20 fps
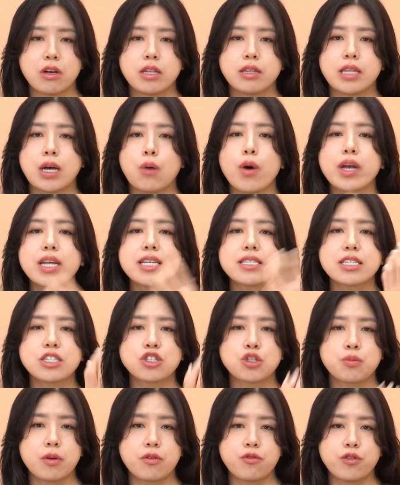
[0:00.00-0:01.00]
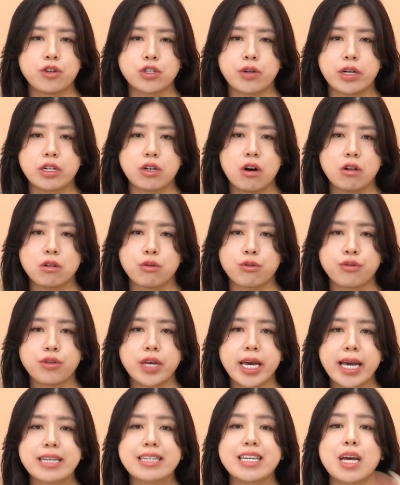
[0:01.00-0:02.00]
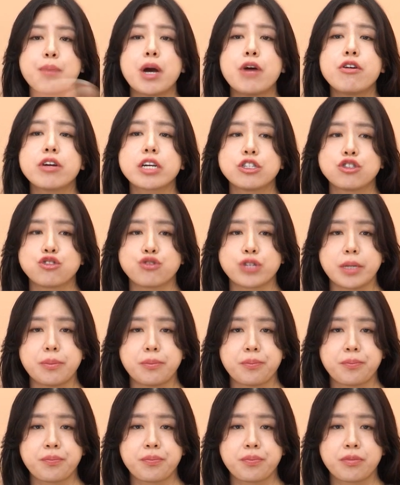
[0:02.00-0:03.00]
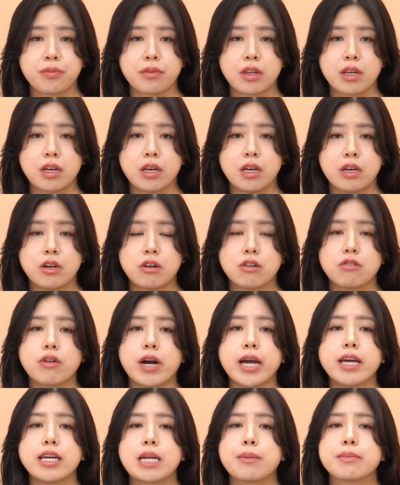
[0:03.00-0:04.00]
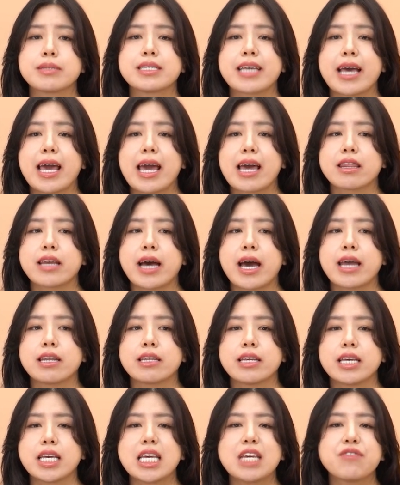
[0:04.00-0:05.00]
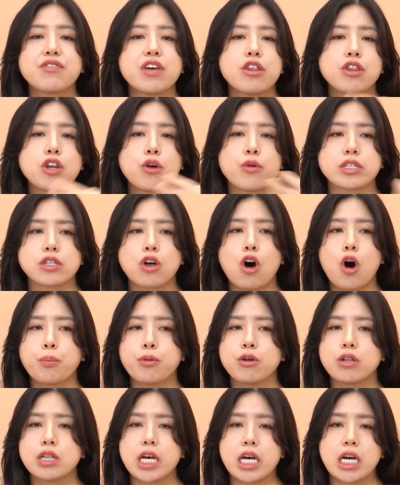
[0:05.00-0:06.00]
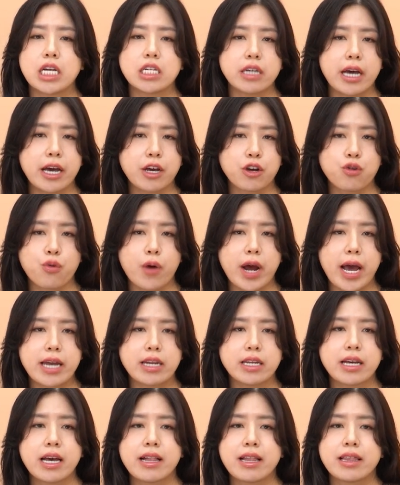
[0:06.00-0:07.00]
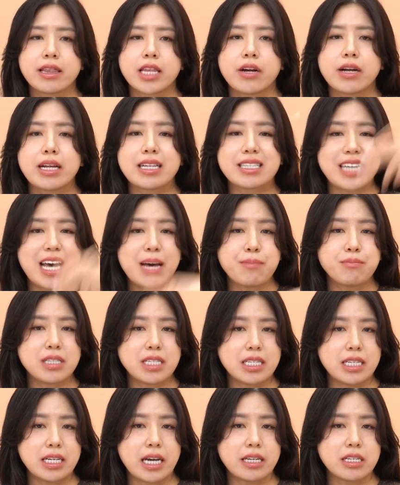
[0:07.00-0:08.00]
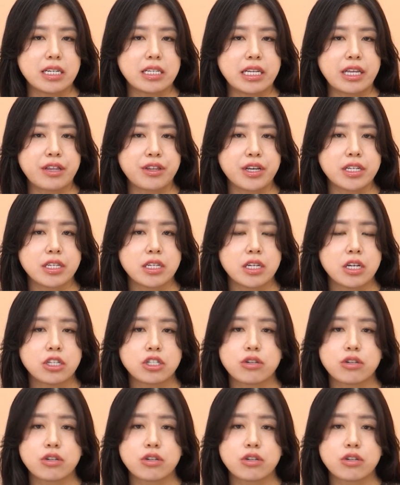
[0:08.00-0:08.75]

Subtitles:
Now, what is this superficial and hollow thing? The American dream, right? And I'm saying that even though it's opulent and grand, it's empty underneath it.